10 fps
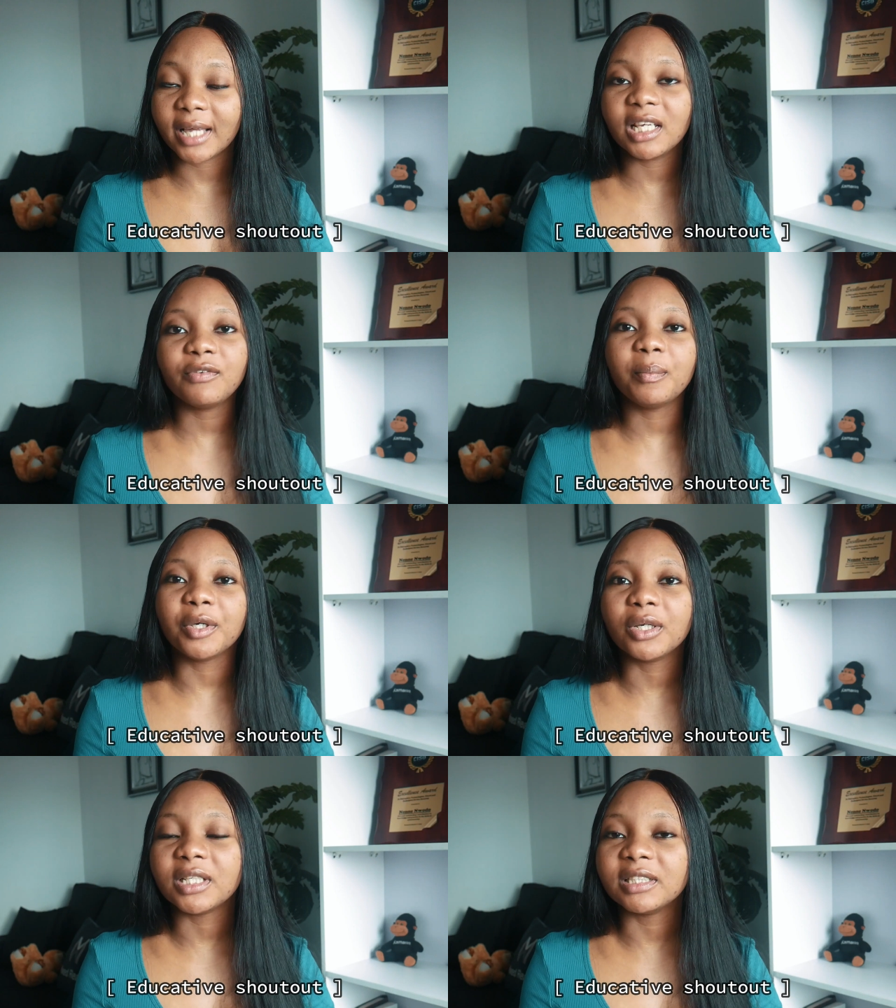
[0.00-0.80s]
And even
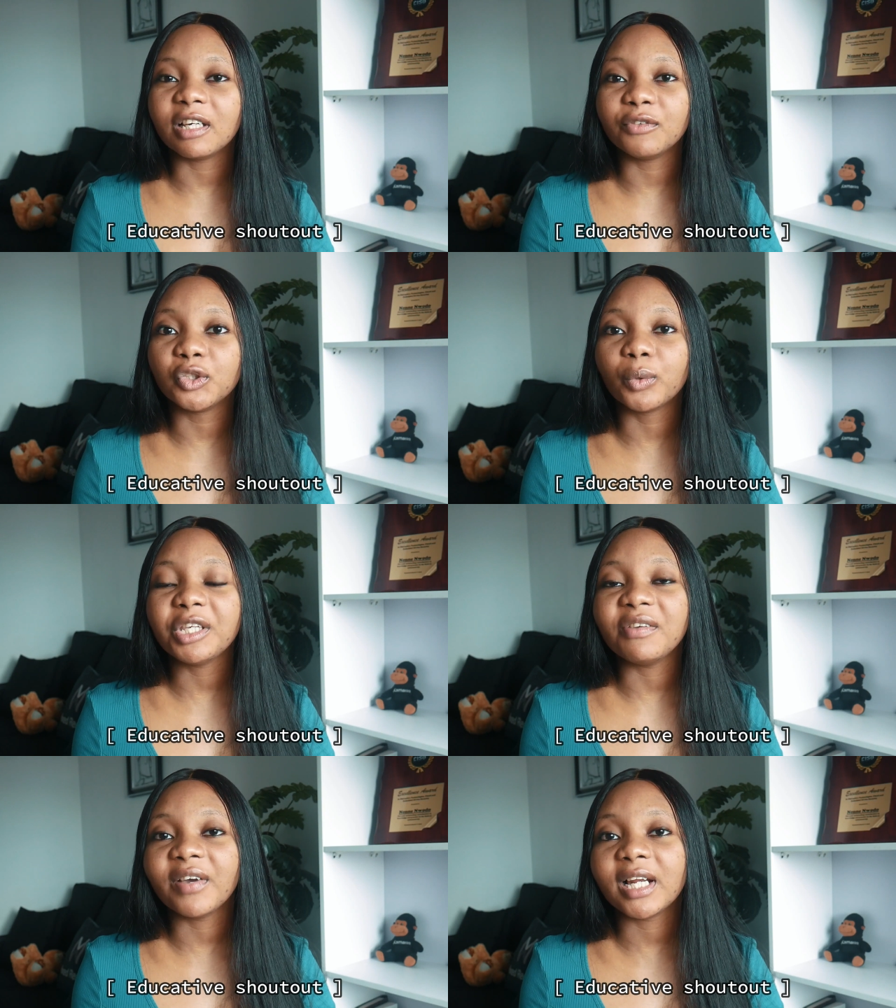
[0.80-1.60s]
beyond interviews, when
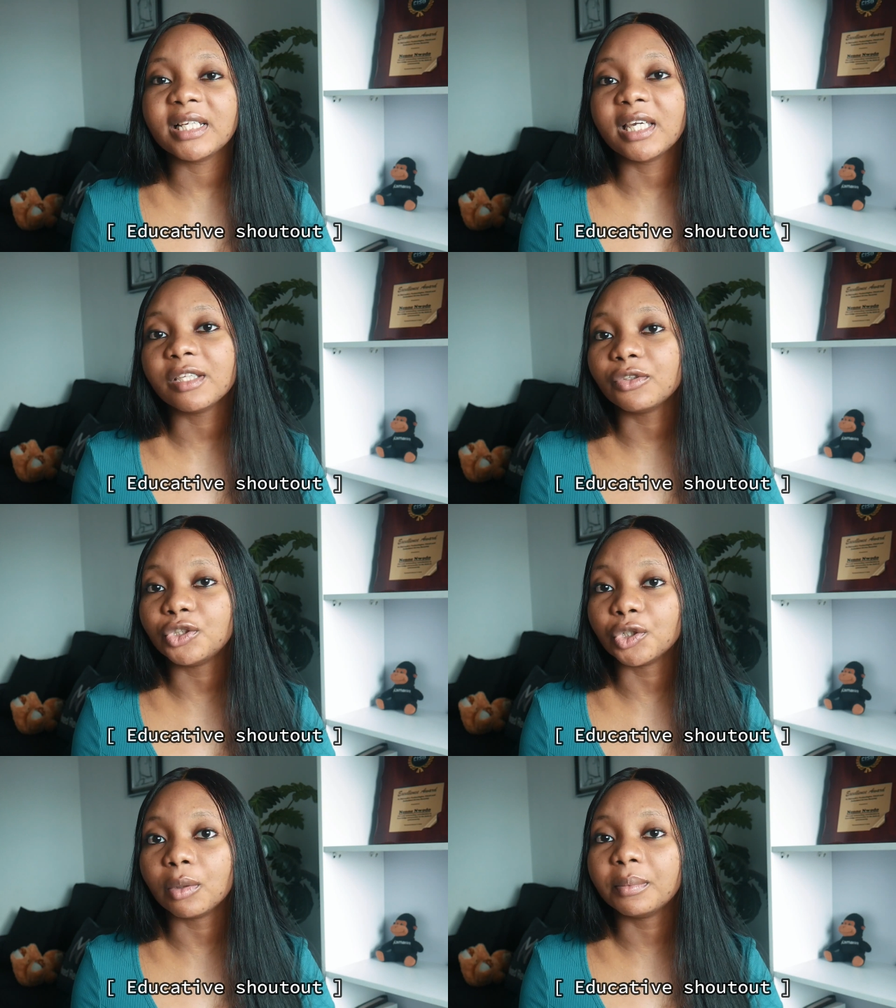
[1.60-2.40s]
you finally get the
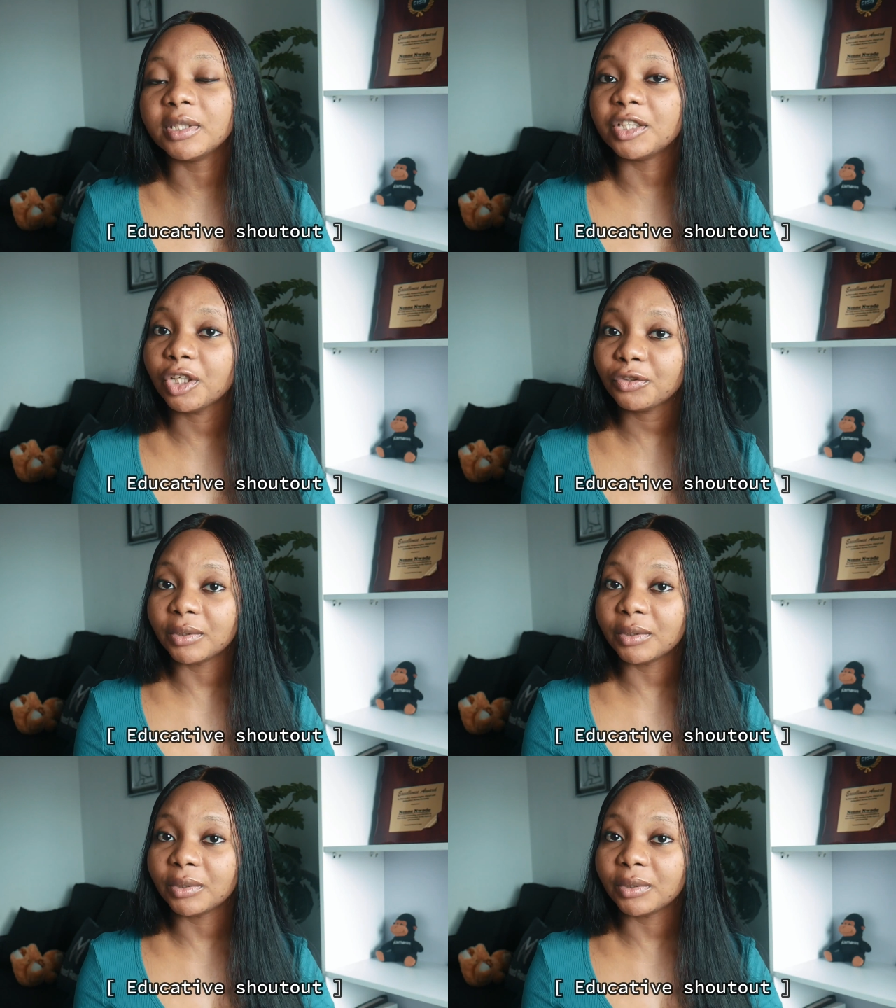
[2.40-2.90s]
job, they just